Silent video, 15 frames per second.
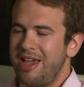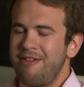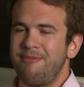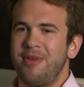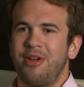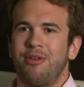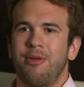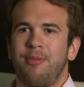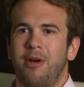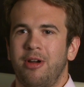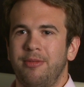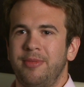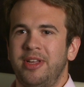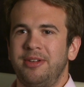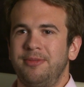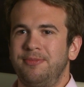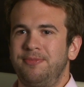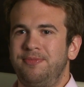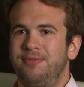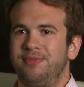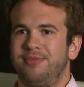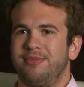I have my own apartment.
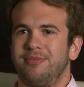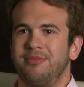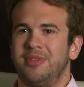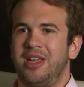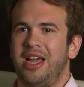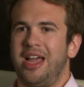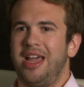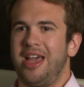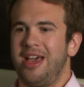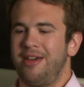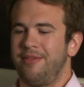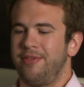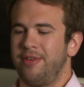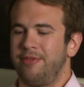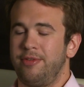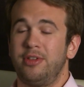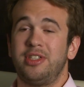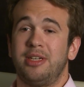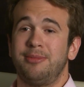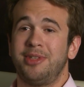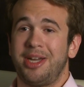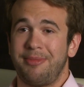I have a
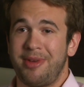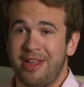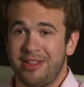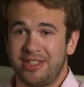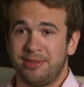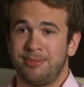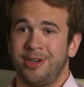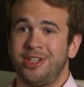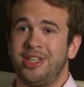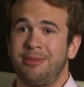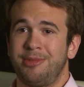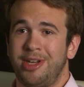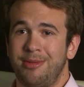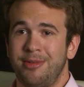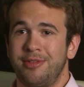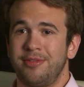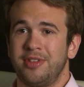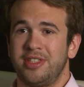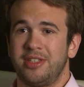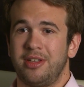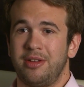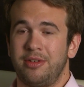full-time job now that's a part-time
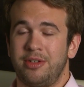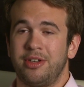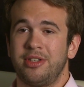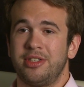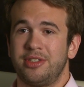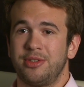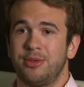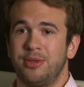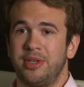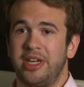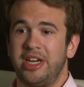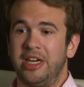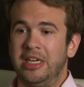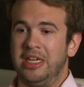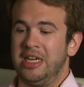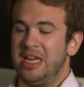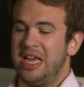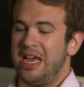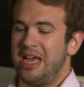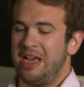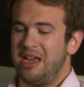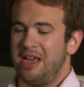job during the school year.
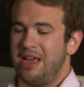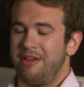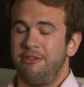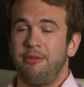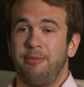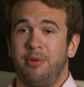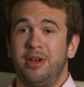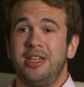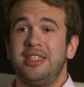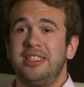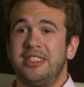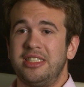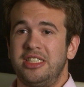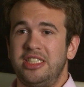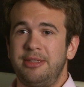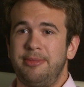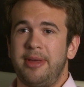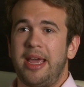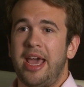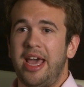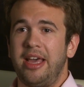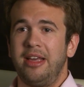I have a pretty decent
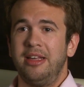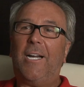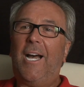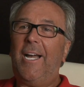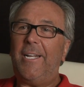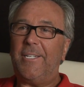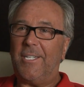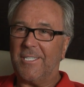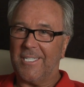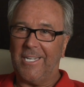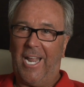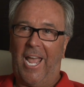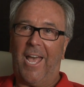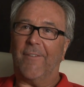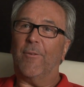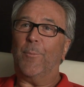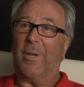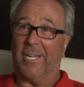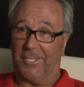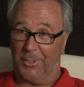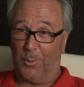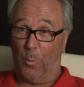GPA. Hyde doesn't have a
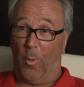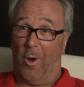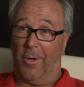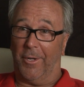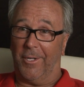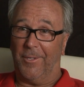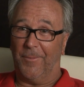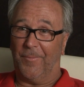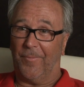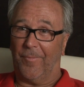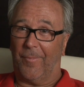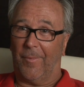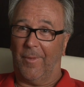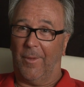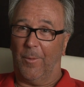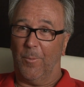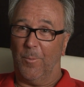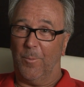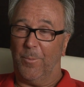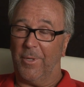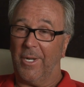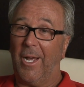magic wand,
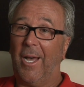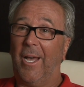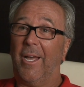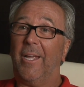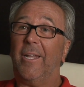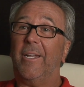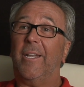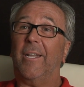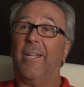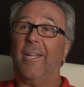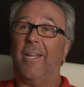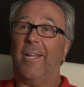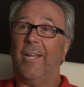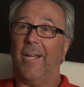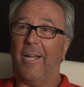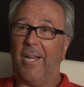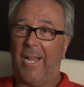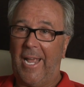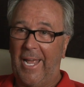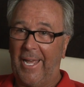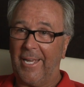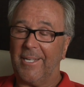but Hyde
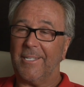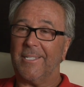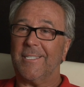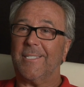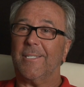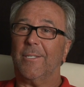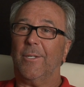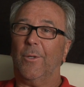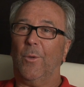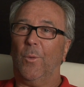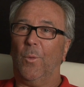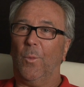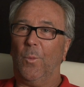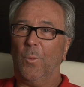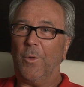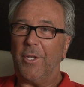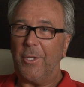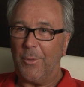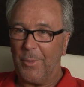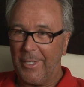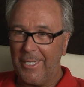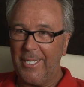has what
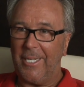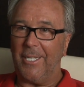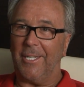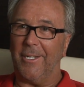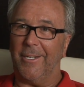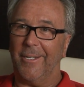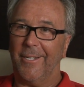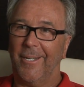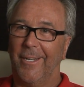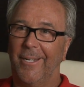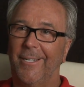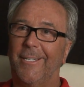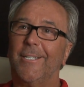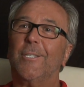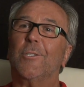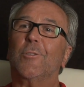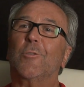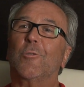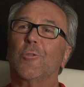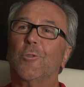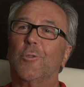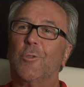you need
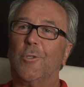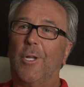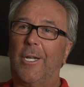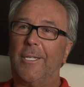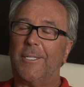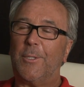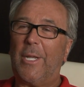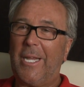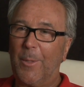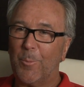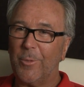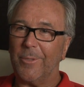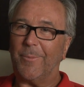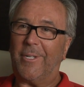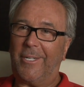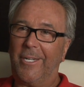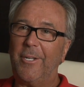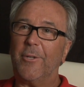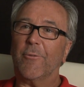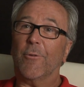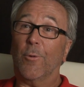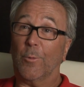to implement
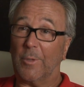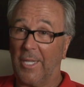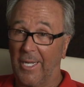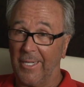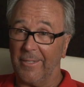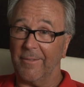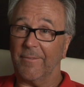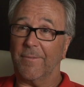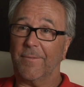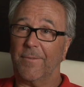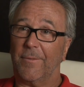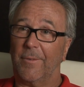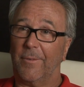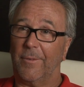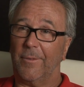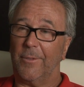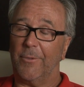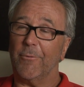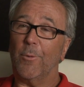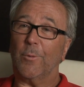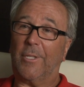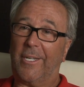in your own
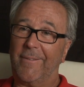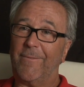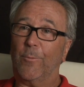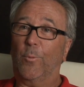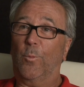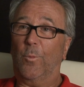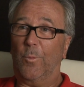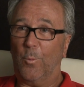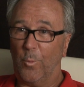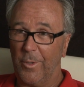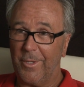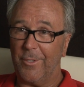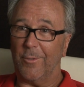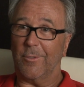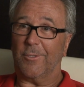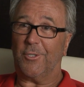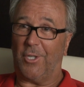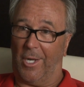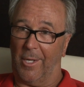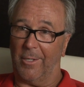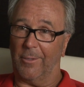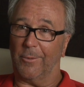life with your
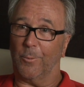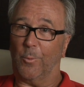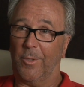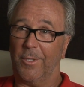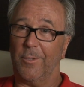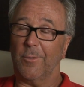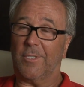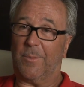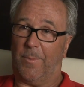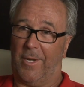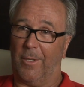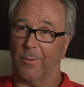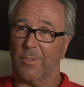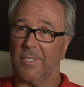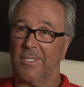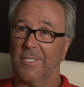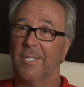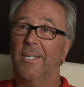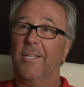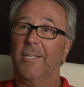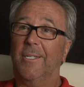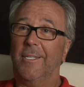child, with your spouse,
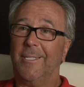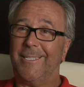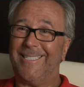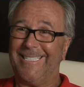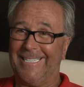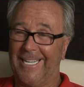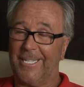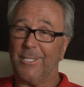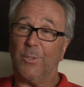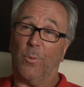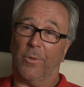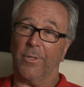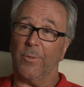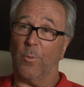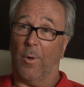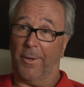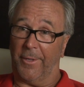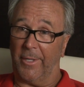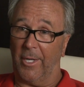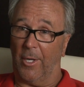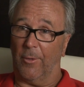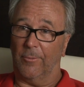to get to where you want
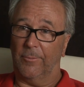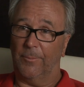to go.